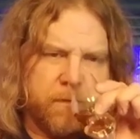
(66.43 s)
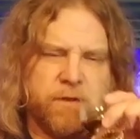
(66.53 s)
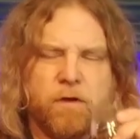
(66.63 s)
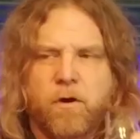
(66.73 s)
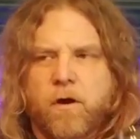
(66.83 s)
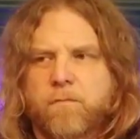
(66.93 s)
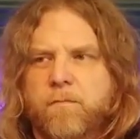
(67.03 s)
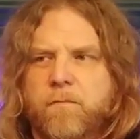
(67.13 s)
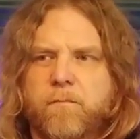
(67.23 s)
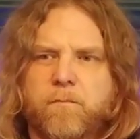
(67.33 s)
There are
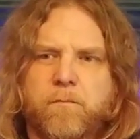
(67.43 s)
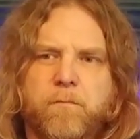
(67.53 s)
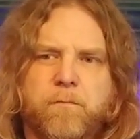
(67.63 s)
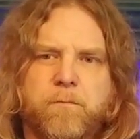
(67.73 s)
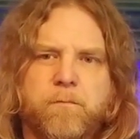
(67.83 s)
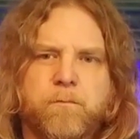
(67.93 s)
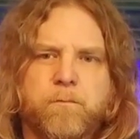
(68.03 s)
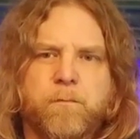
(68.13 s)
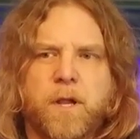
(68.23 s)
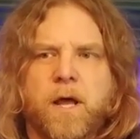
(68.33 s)

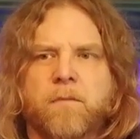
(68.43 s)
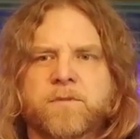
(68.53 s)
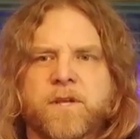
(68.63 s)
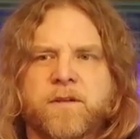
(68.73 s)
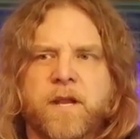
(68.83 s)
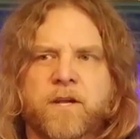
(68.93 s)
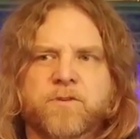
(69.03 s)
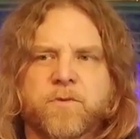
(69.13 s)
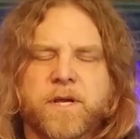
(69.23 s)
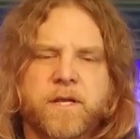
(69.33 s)
plums and
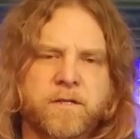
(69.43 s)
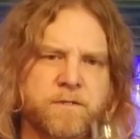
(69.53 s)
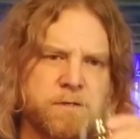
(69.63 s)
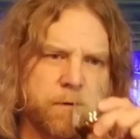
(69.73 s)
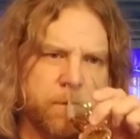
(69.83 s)
nectarines,